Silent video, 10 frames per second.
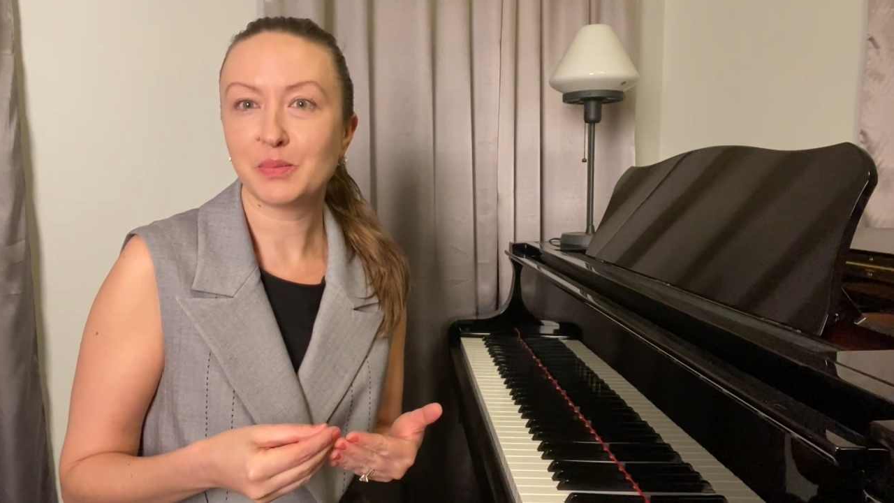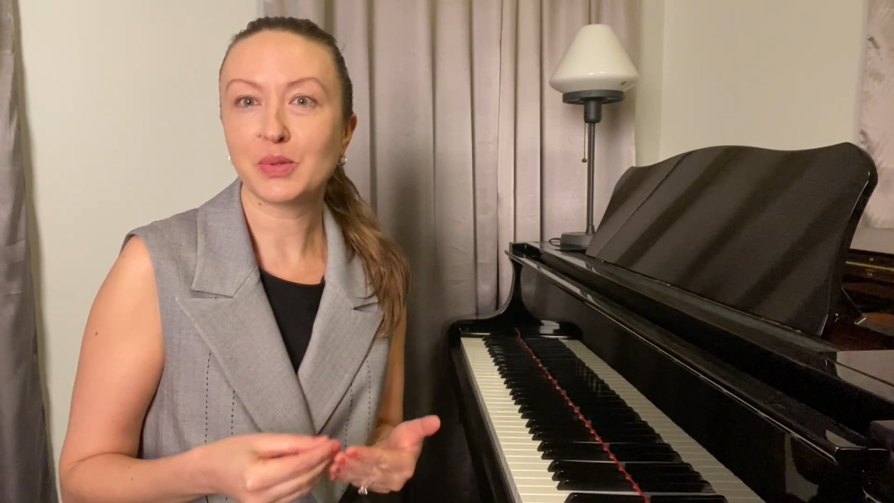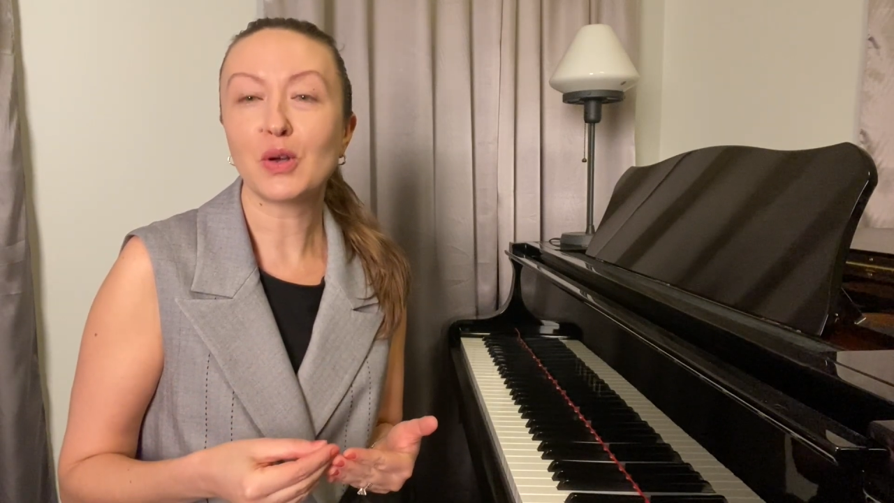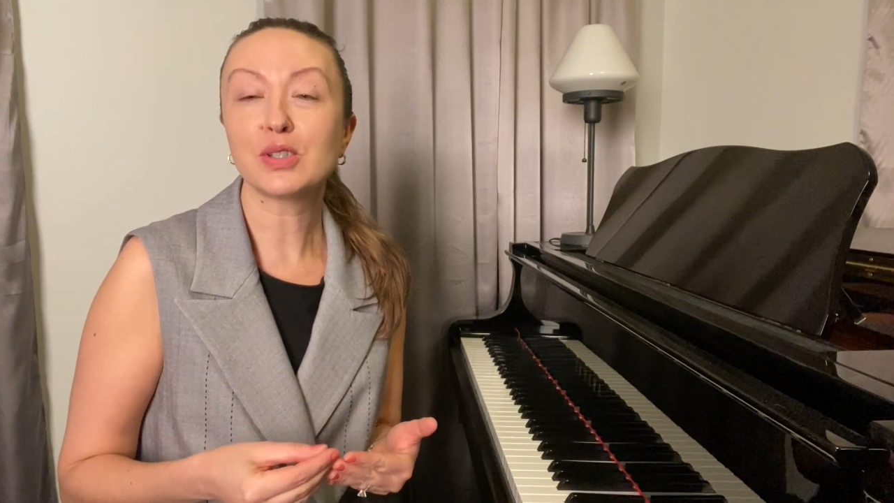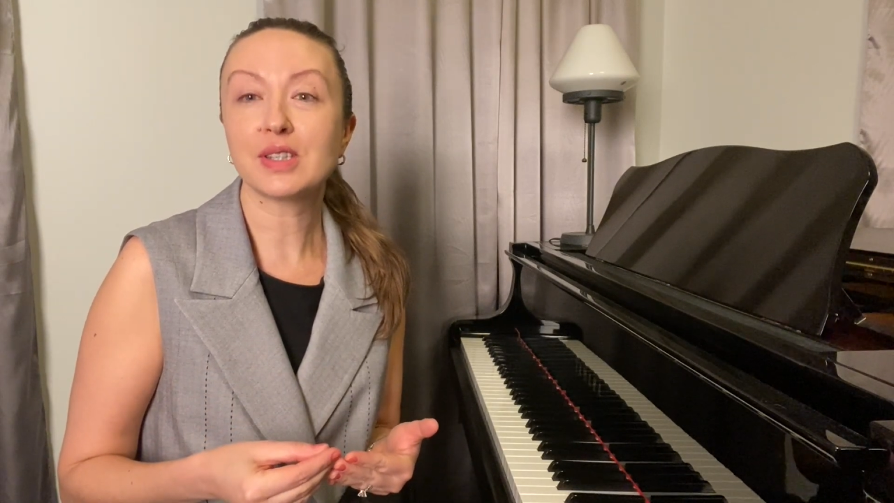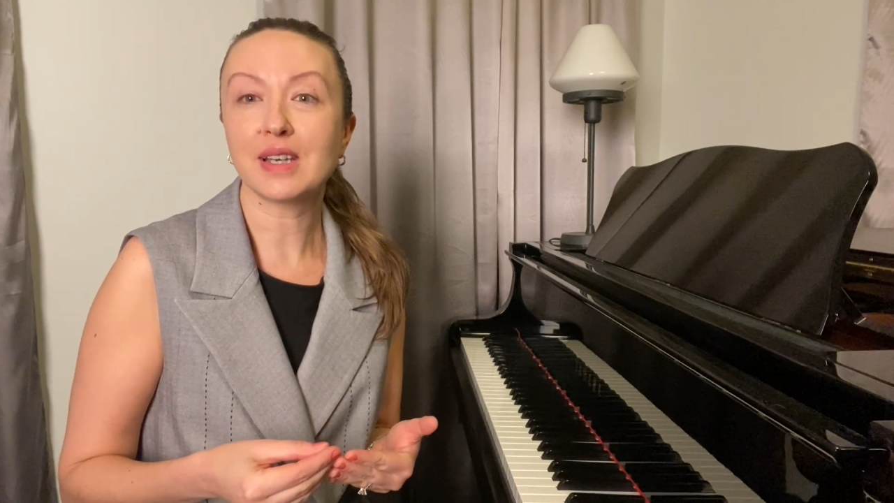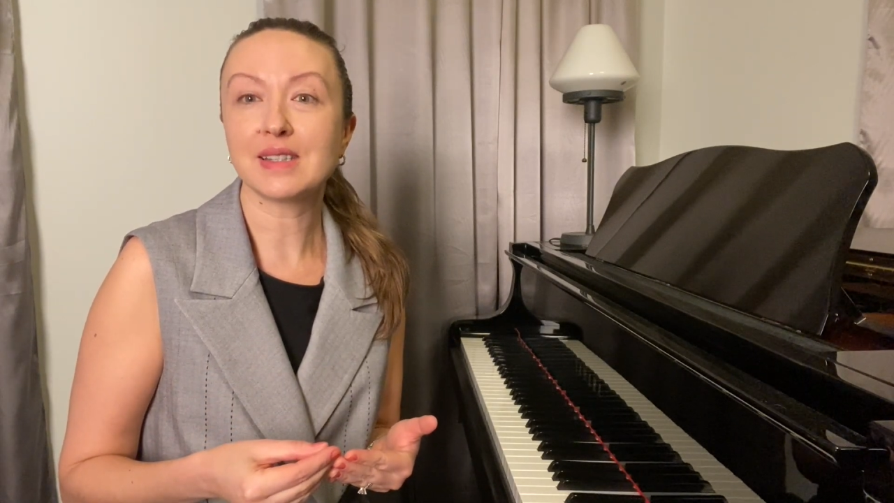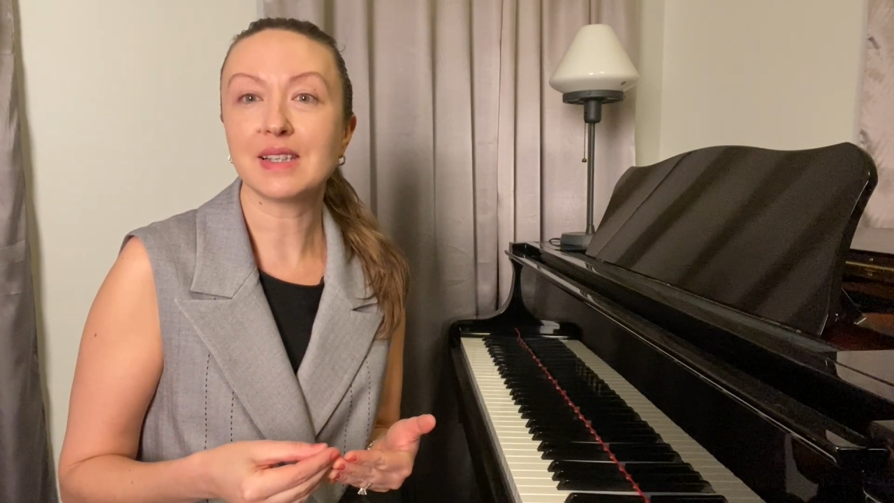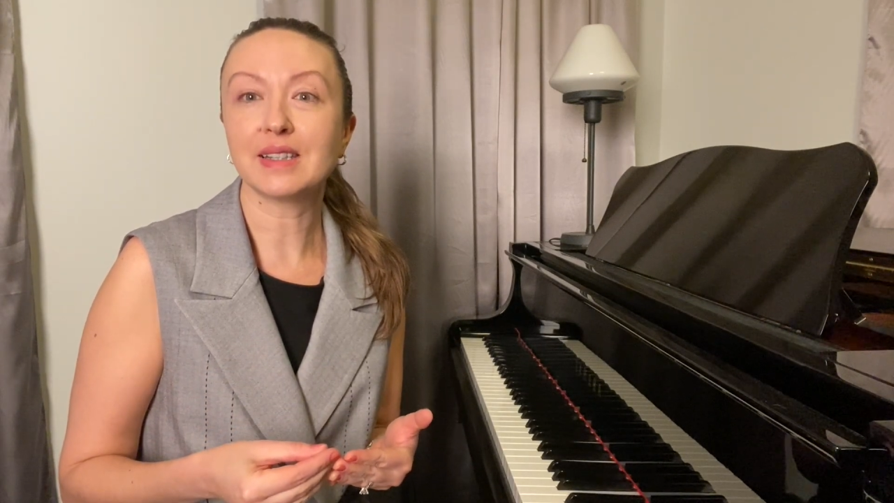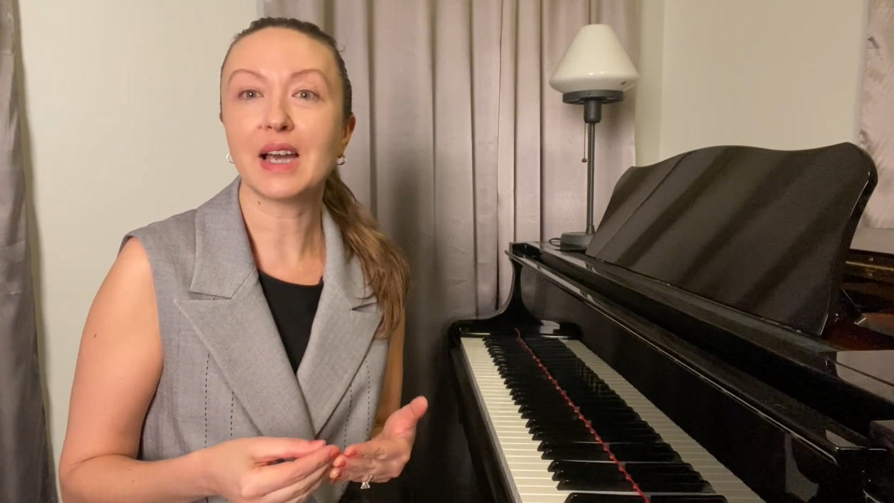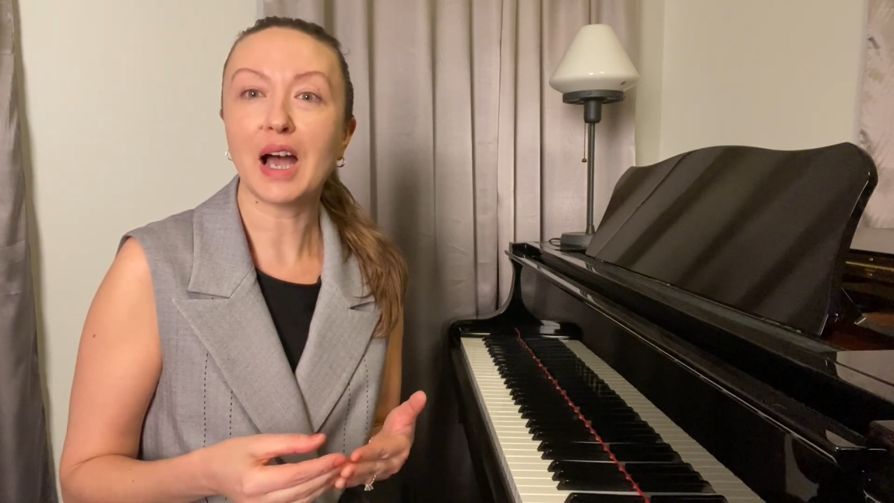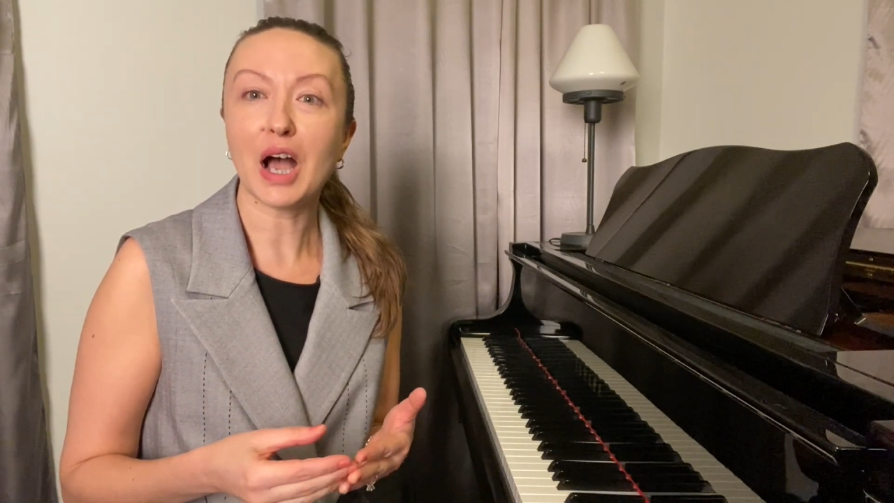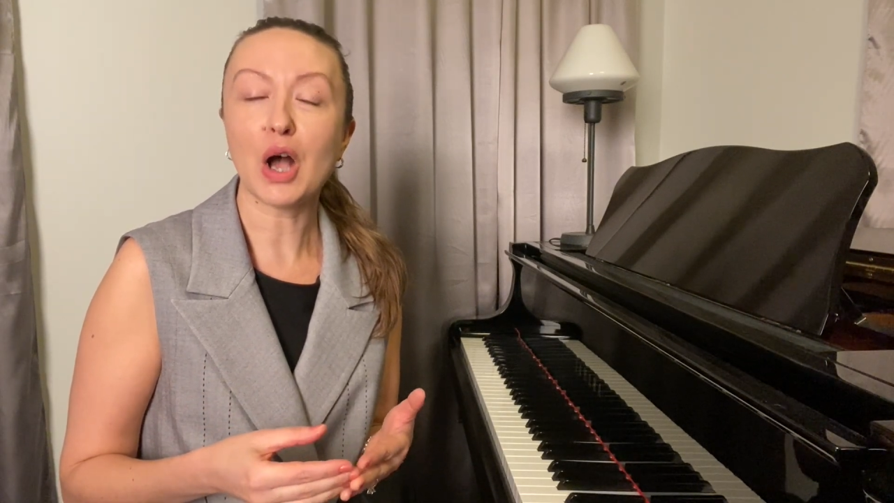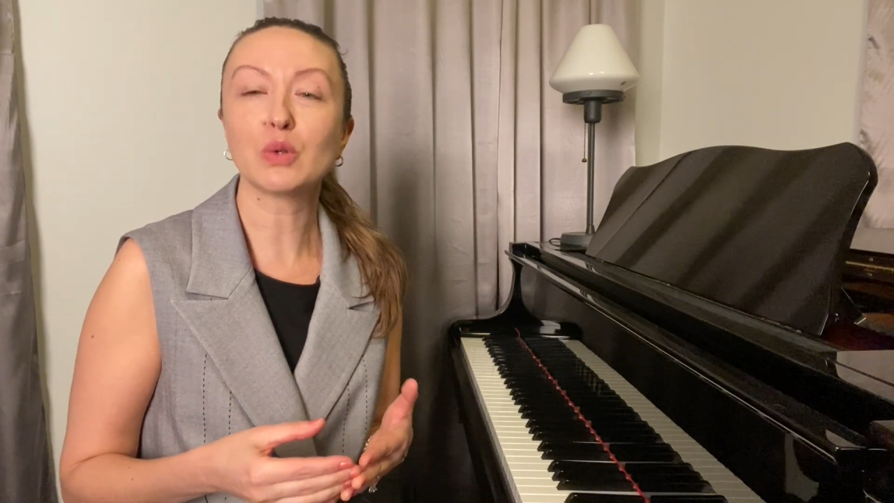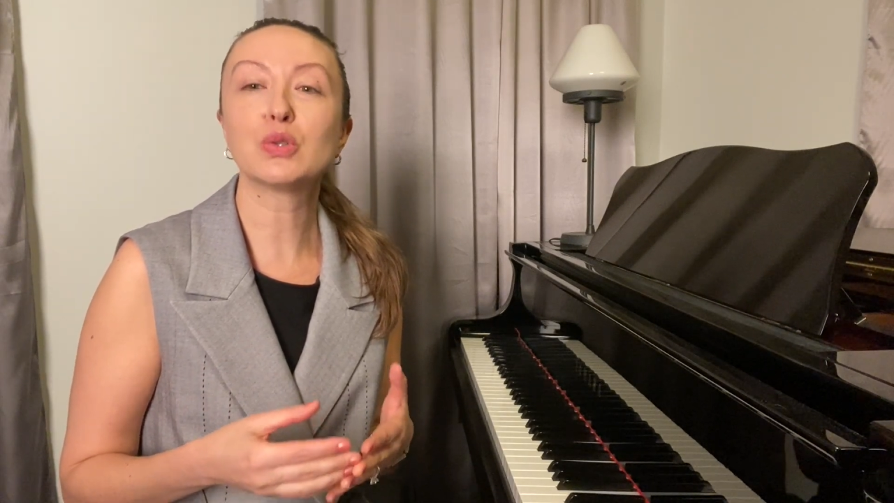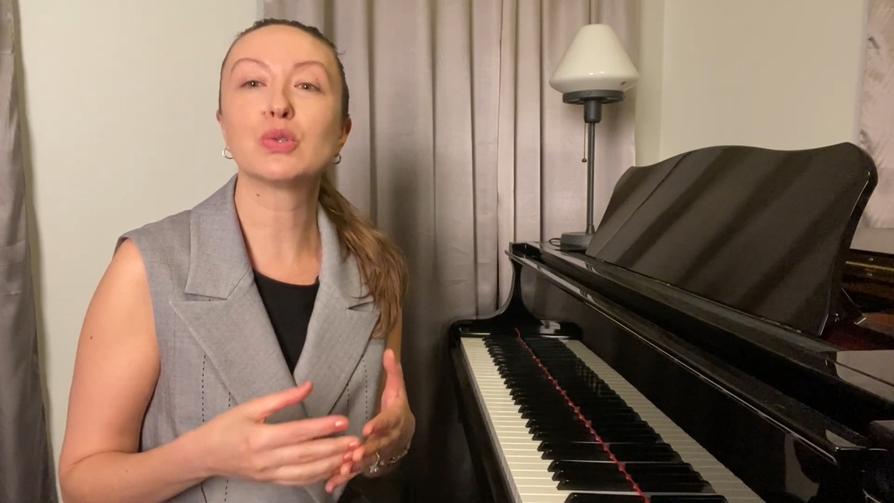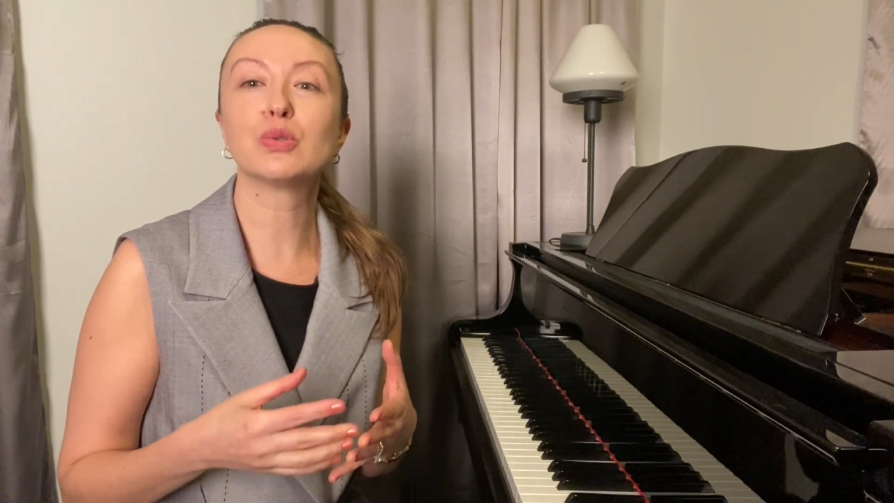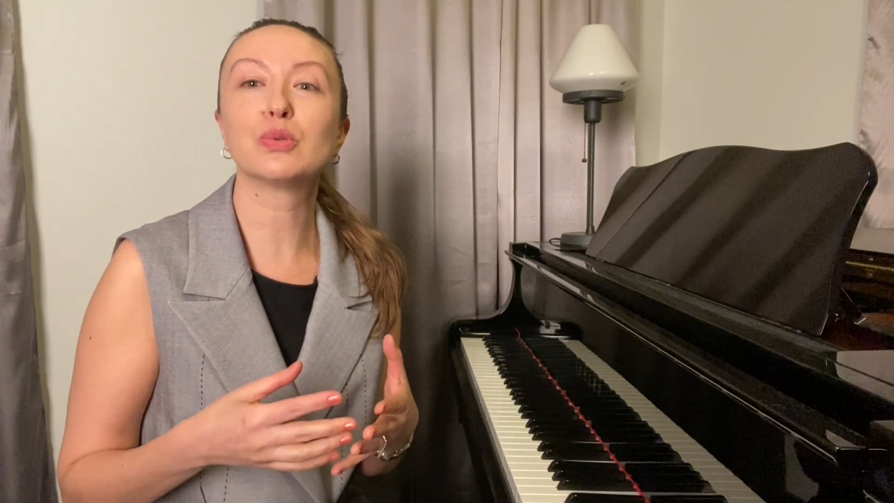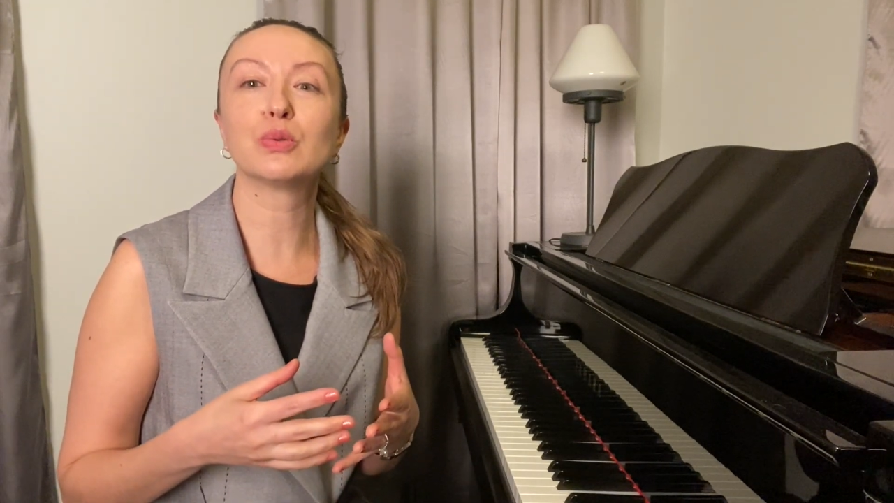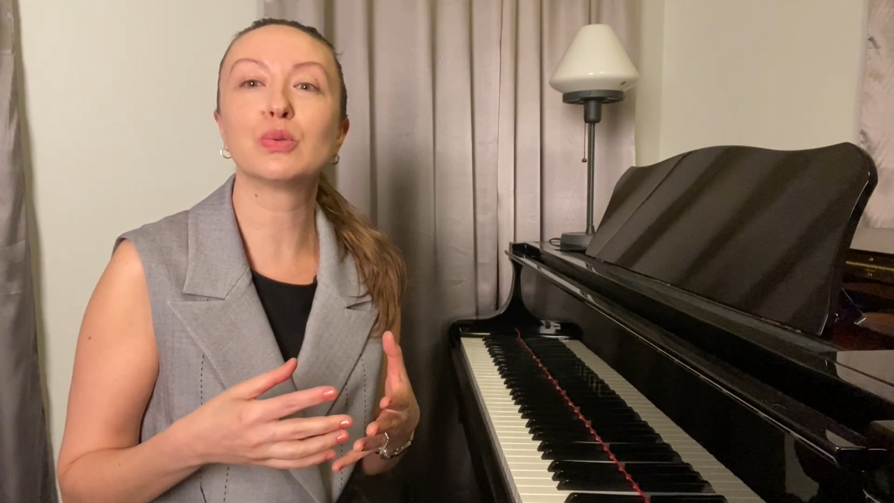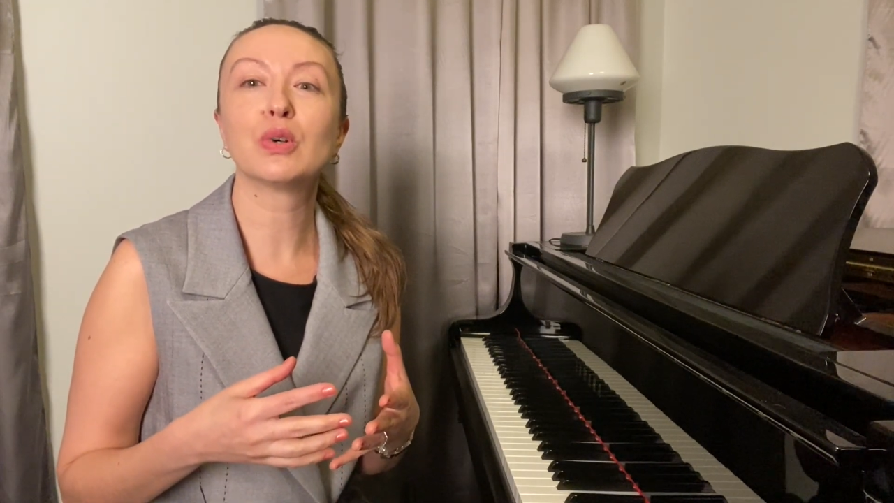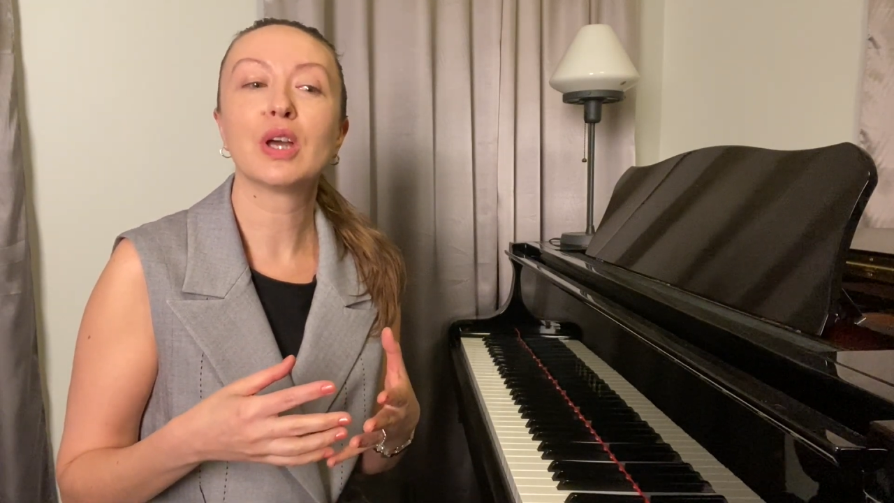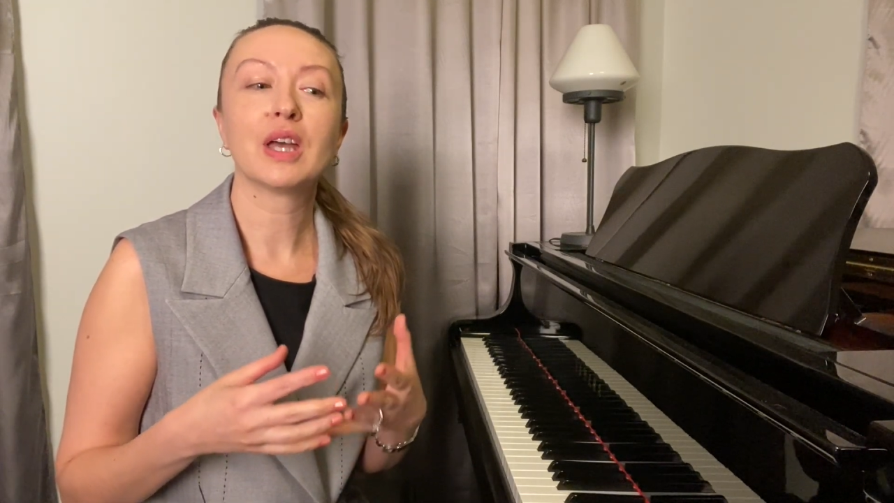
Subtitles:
process and how to